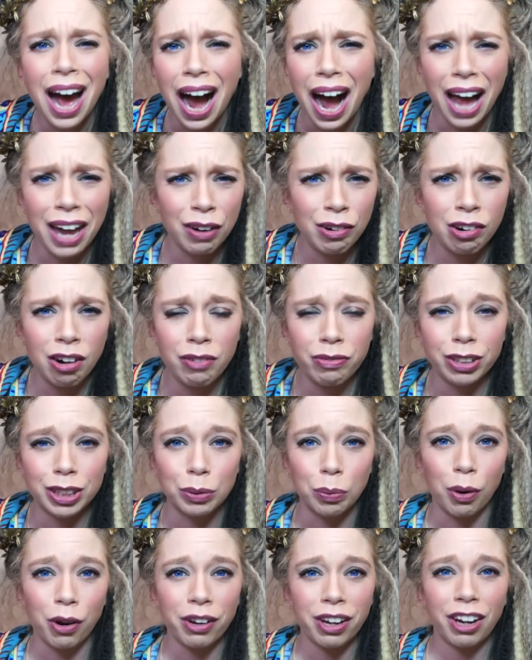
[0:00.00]
I don't know if it's
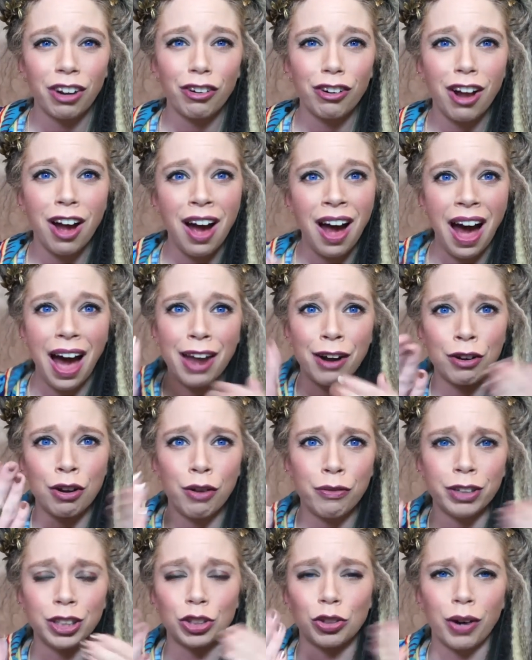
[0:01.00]
working or not. I don't
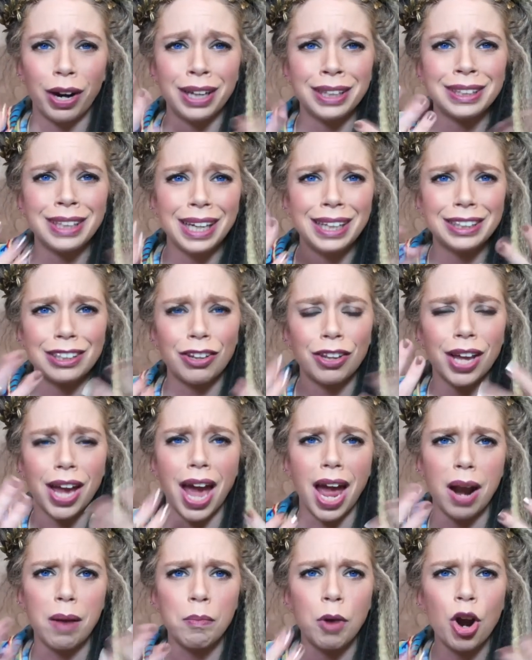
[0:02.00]
know if it translates on the
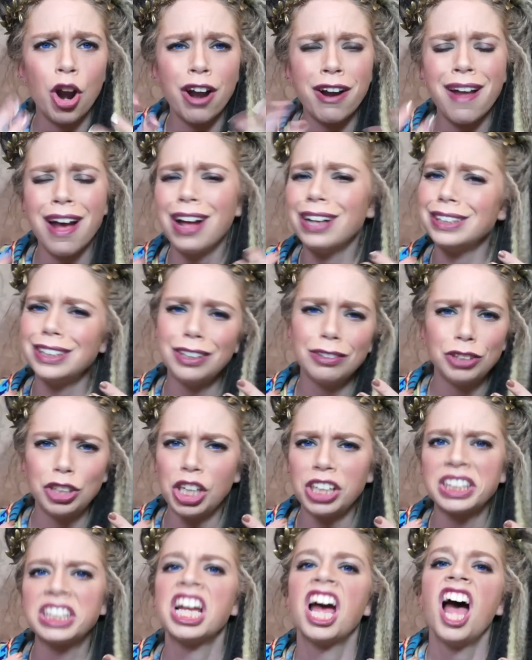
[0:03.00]
camera or not, so
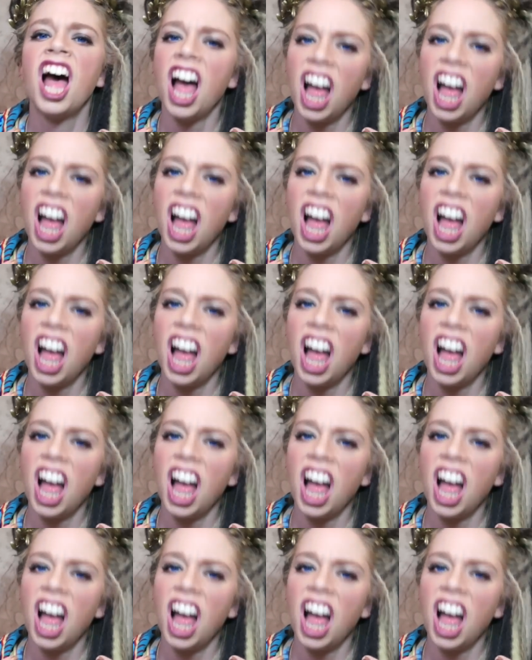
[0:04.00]
just